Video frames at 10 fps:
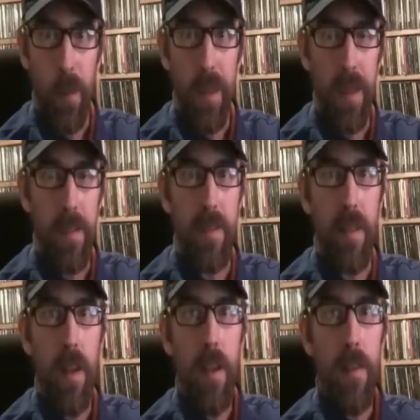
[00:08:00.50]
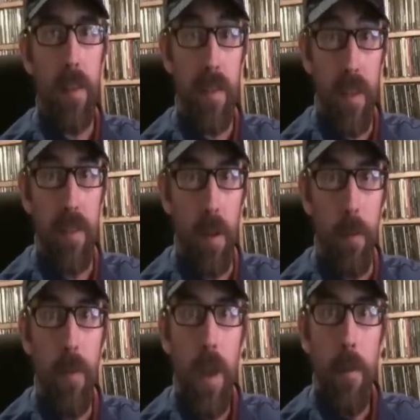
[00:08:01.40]
the police, the
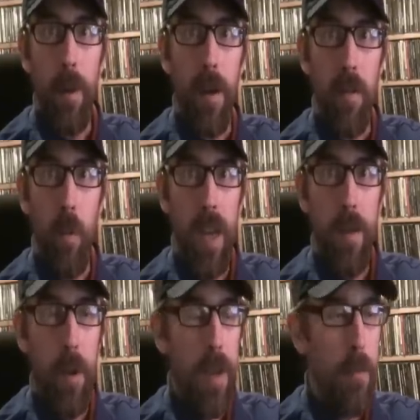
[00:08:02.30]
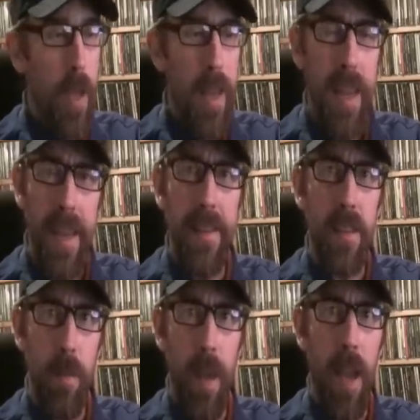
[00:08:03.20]
system, because we need
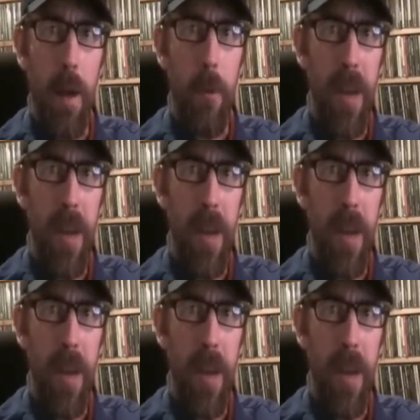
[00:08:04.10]
to speak up.